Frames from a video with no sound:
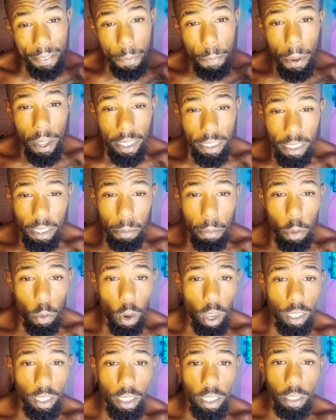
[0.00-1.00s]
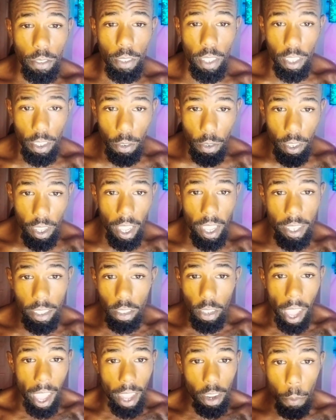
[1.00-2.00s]
you probably shouldn't be watching this video, okay?
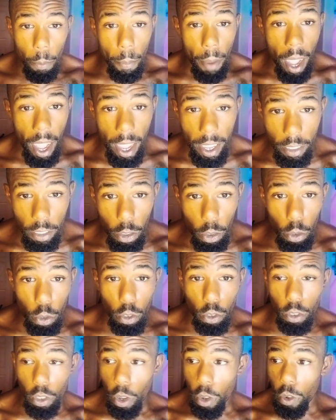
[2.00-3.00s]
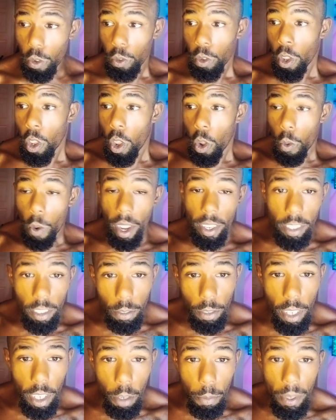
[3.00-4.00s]
So I don't mind those who don't watch
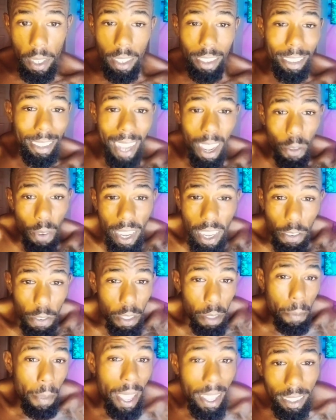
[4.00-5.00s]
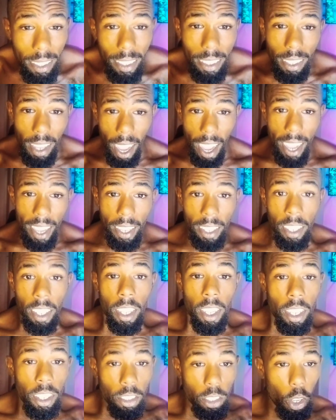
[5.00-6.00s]
this video because it's not ready for the message, all right?
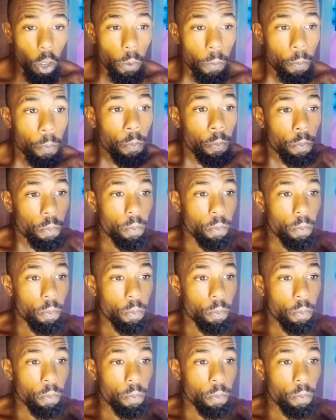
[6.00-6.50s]
So